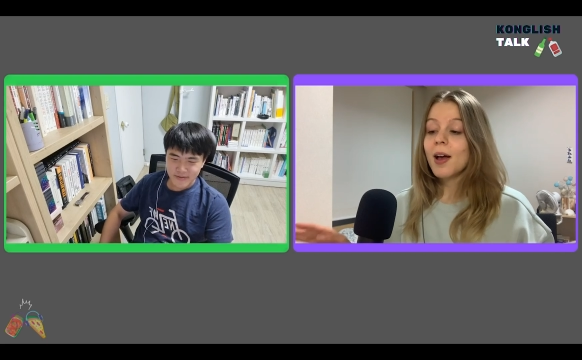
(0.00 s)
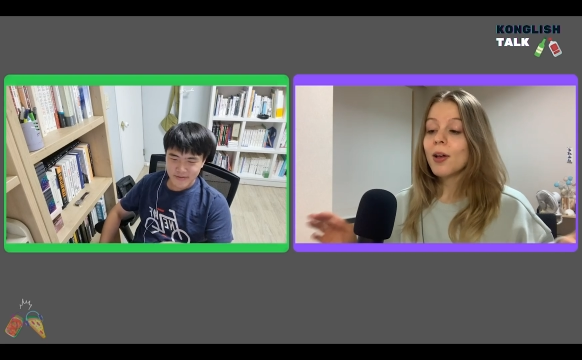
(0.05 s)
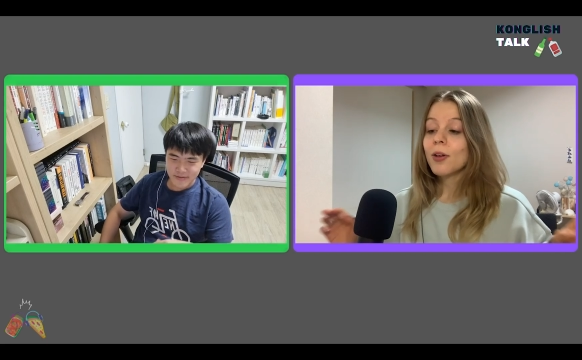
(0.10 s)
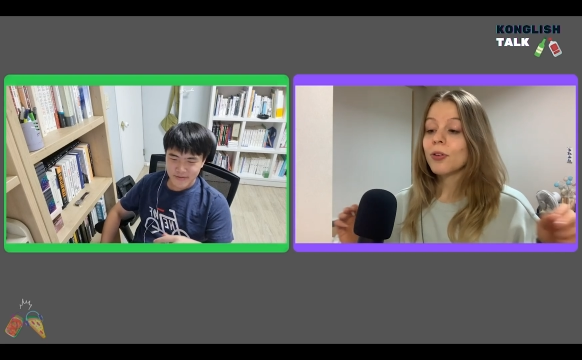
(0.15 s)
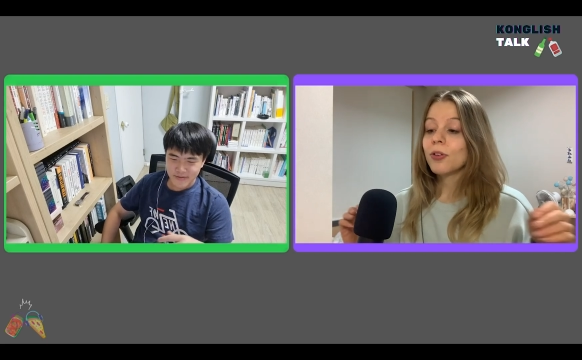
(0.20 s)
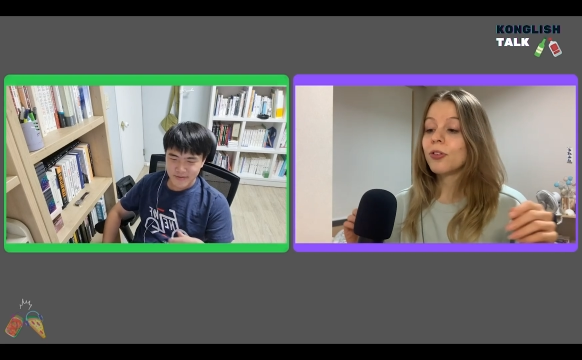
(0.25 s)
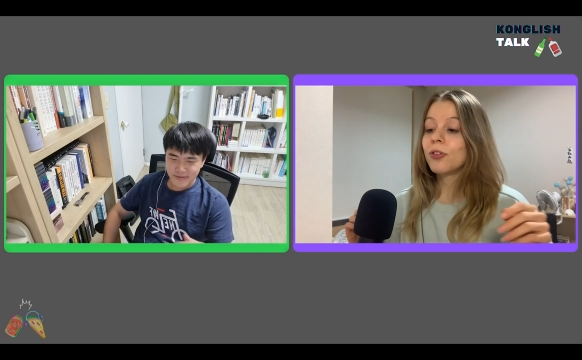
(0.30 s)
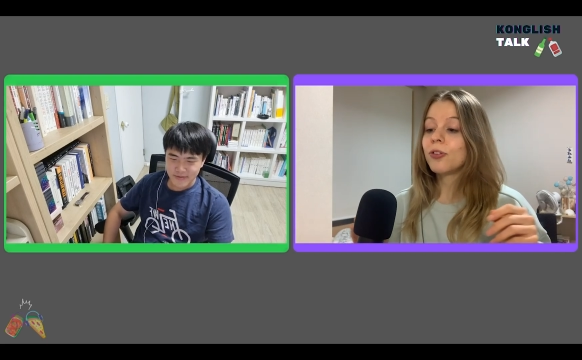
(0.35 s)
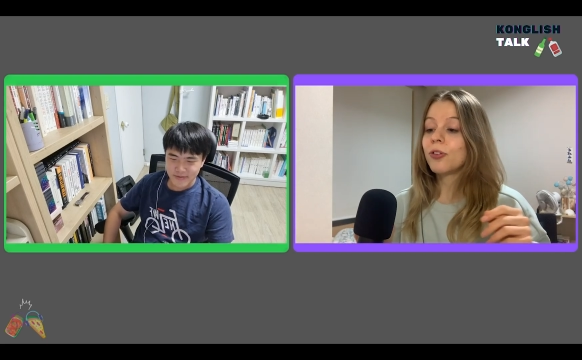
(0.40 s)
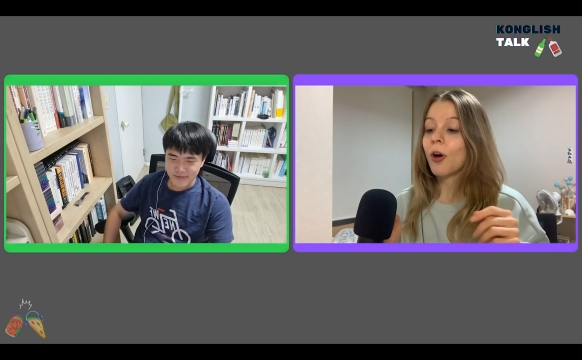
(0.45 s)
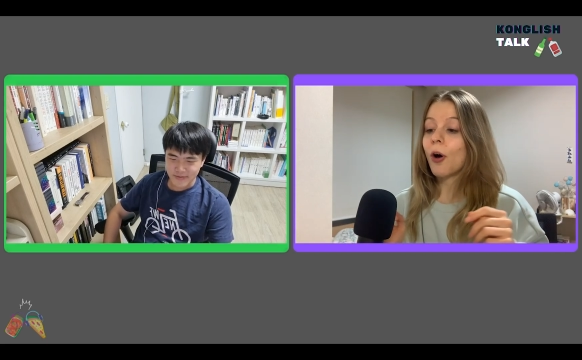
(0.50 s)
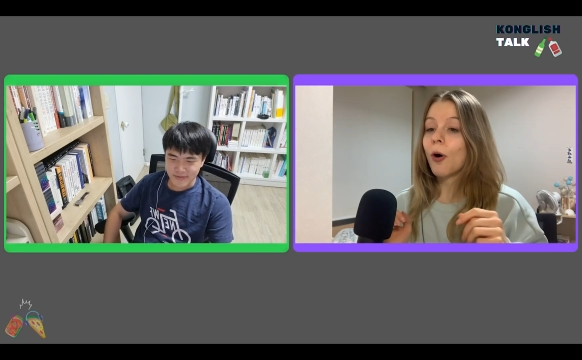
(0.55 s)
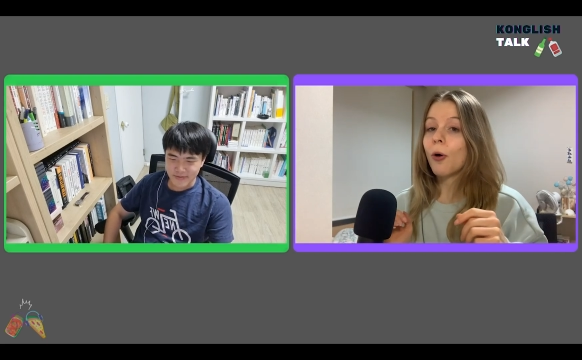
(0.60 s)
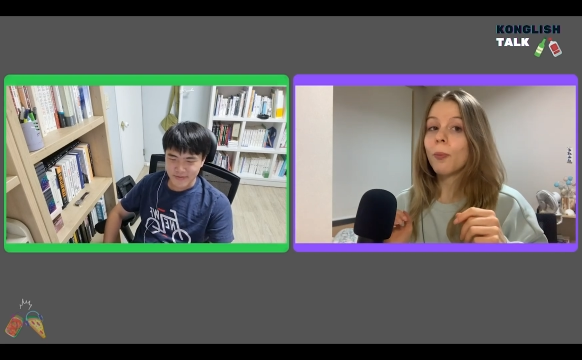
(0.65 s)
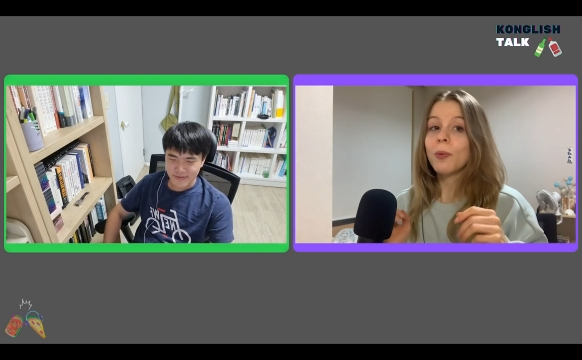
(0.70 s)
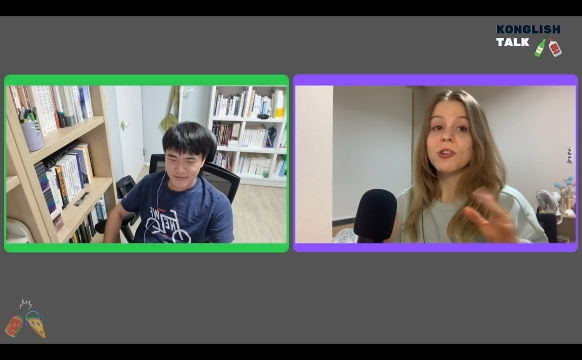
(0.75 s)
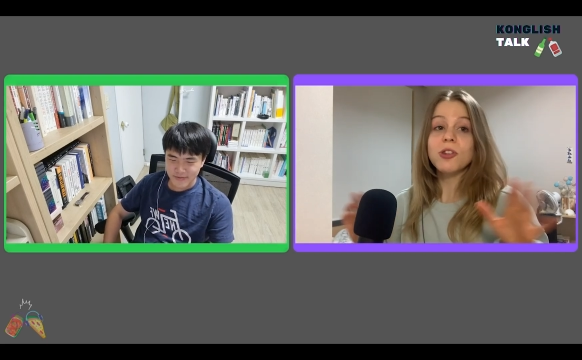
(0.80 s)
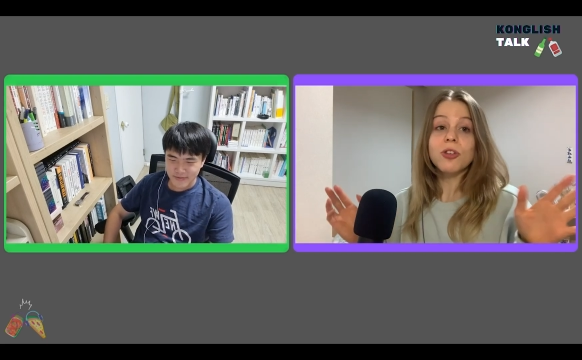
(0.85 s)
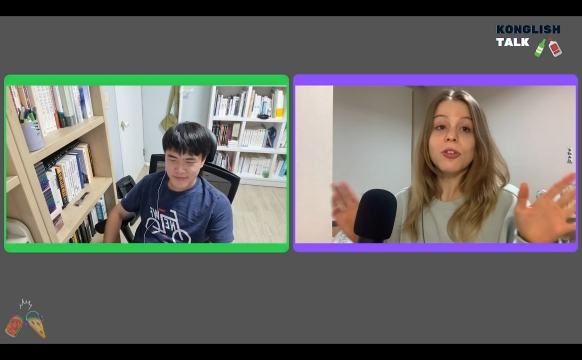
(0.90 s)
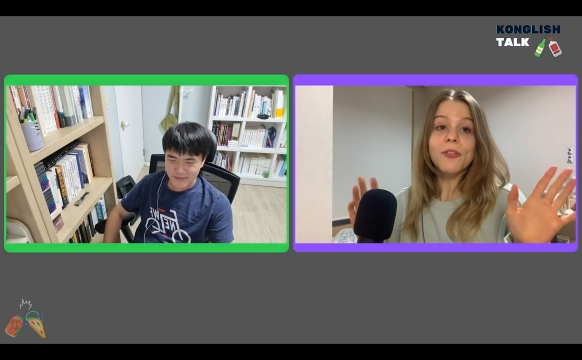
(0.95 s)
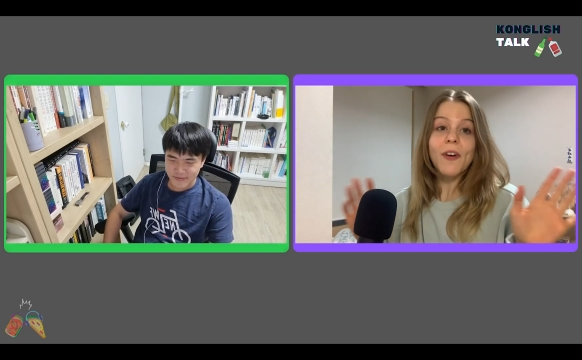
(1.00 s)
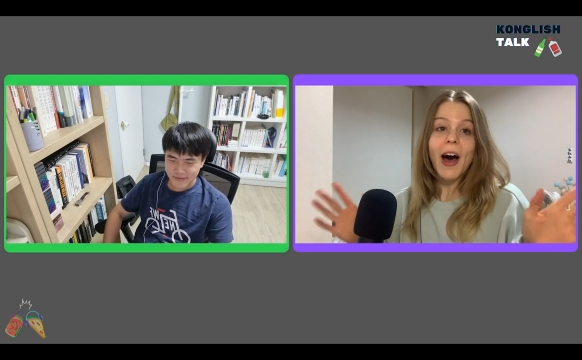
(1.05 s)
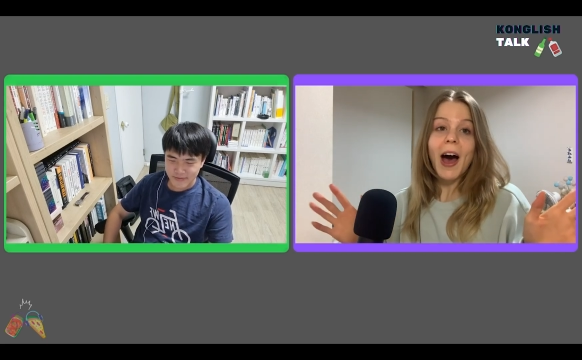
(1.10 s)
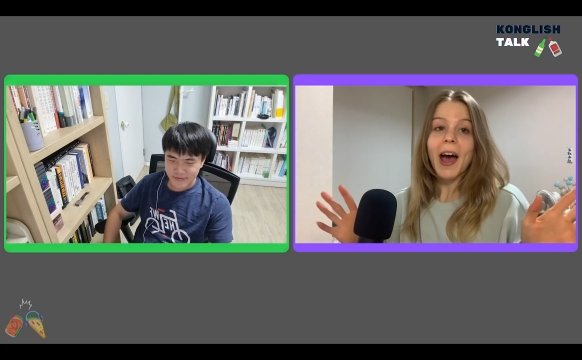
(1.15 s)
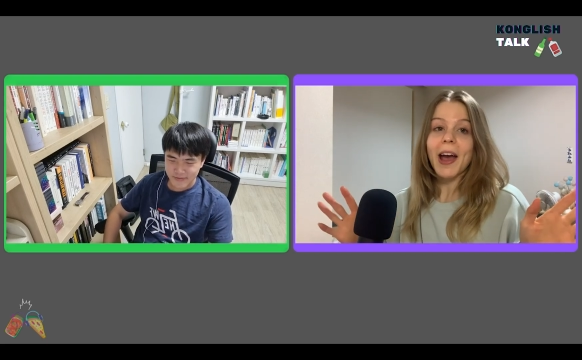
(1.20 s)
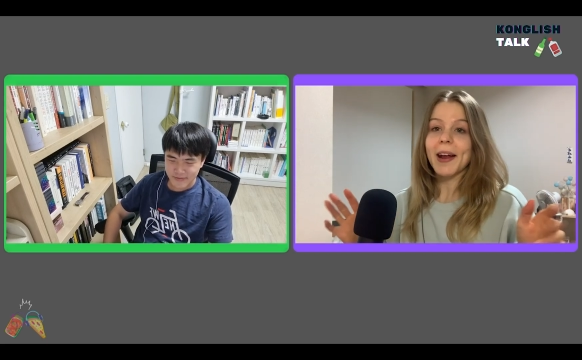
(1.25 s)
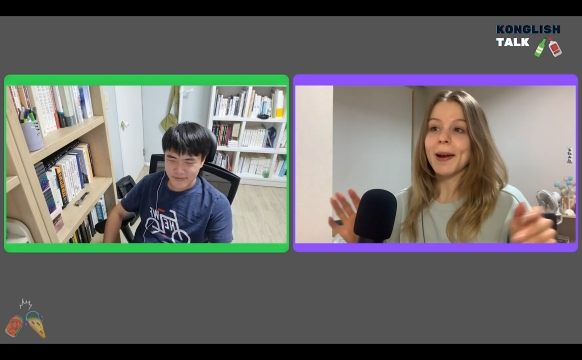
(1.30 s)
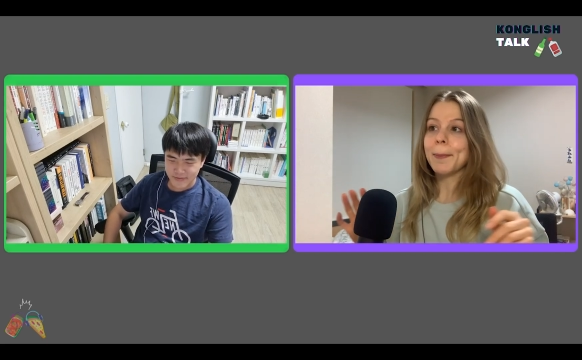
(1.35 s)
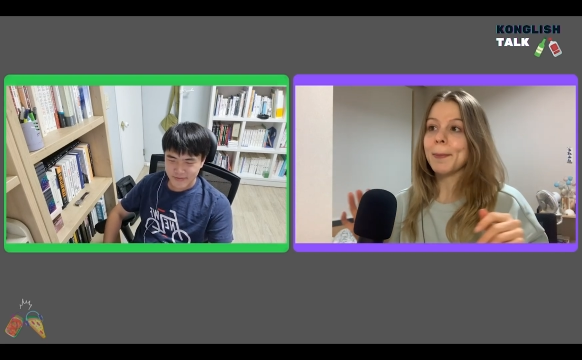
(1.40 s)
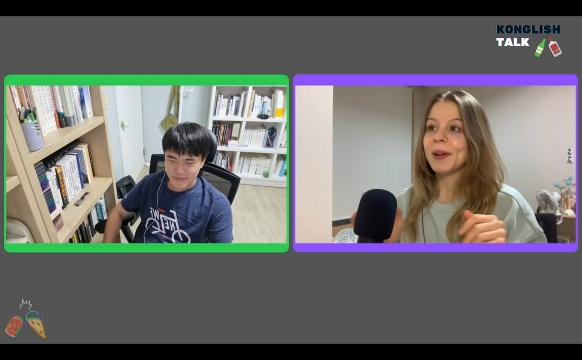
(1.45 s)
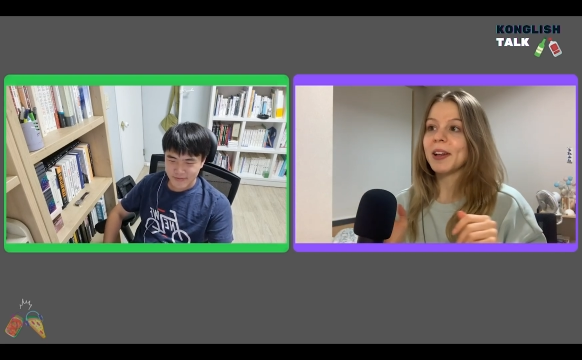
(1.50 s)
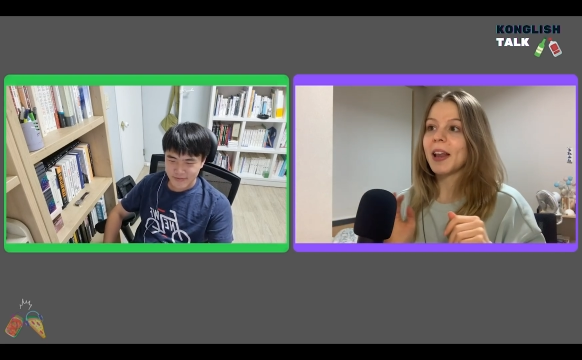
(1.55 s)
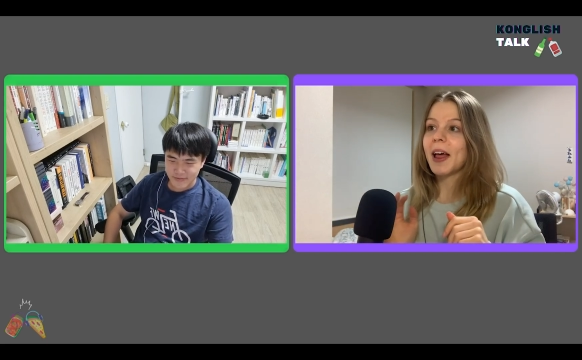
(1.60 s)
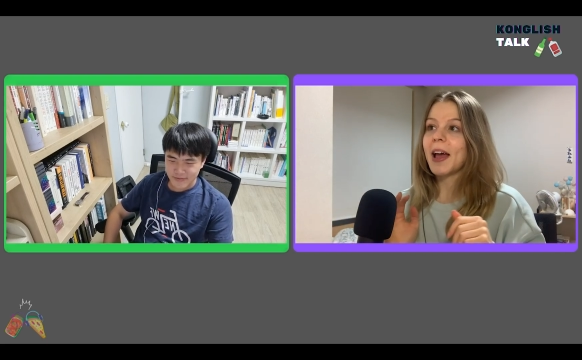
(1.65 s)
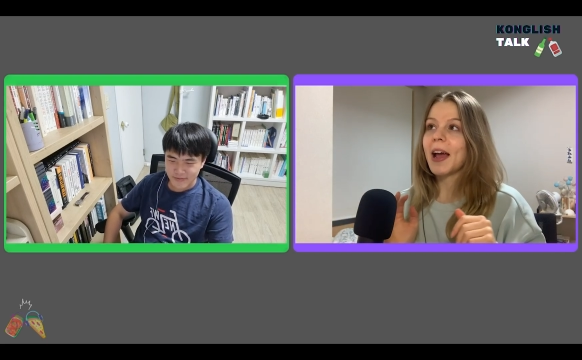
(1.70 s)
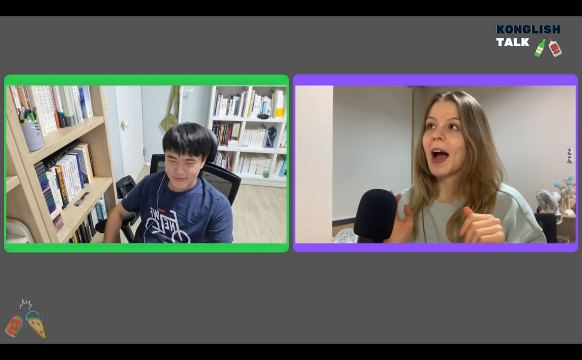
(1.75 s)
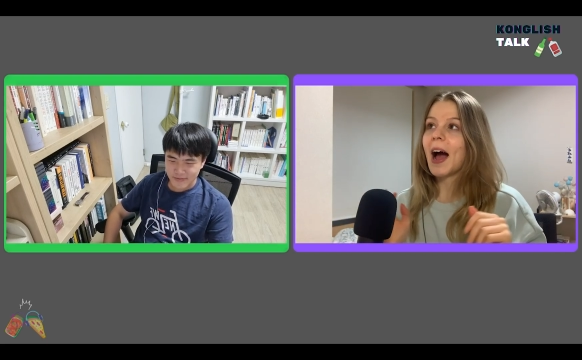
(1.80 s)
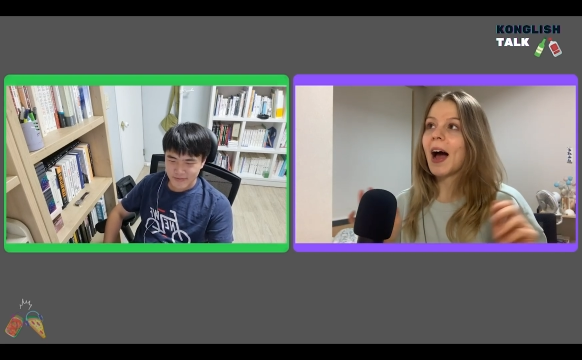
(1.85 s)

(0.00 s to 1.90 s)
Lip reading: so, which is fine, but, like,